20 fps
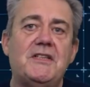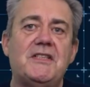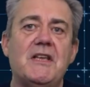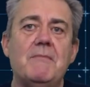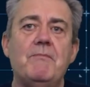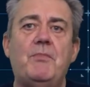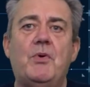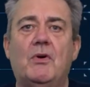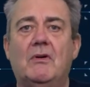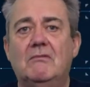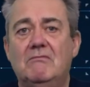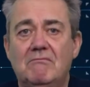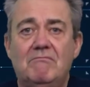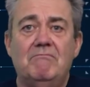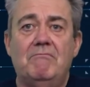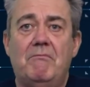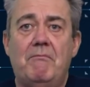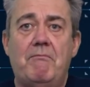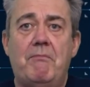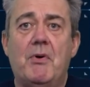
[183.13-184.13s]
simple,
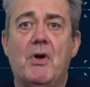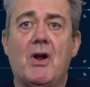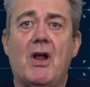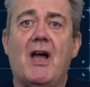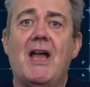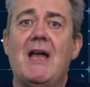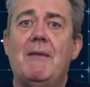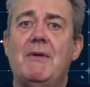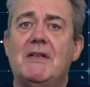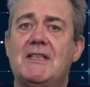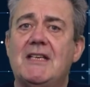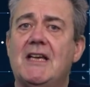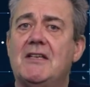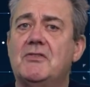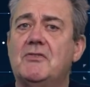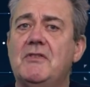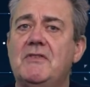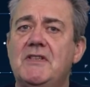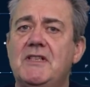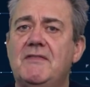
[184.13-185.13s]
but I am a
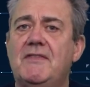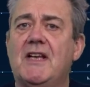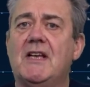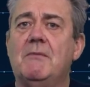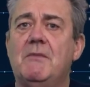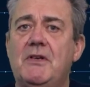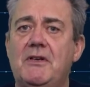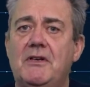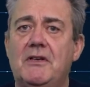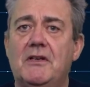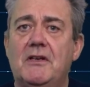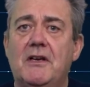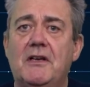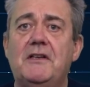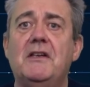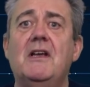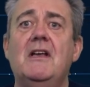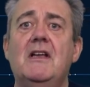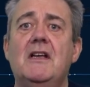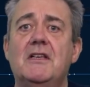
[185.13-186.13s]
test-driven development
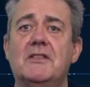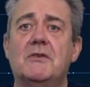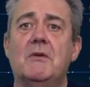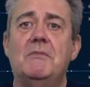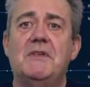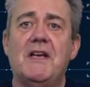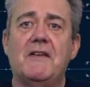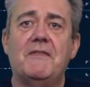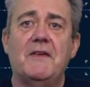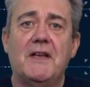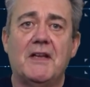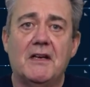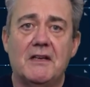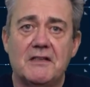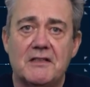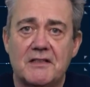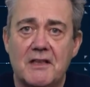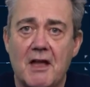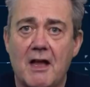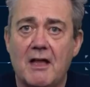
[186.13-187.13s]
nerd, so I'm definitely going to
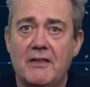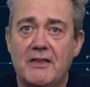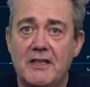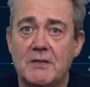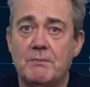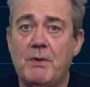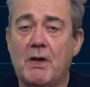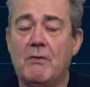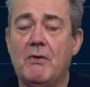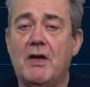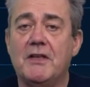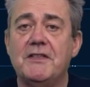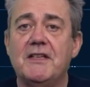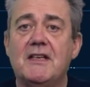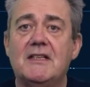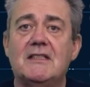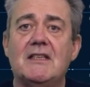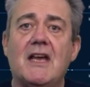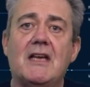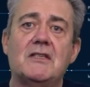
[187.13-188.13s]
start this by writing
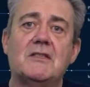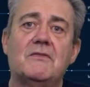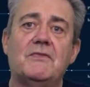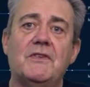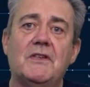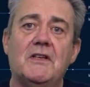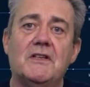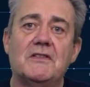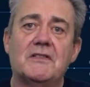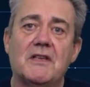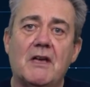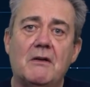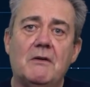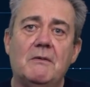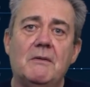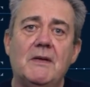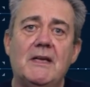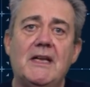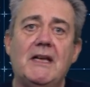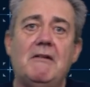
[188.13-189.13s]
a test first. So
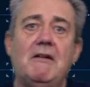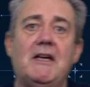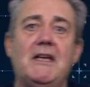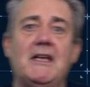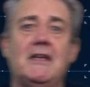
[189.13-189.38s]
here it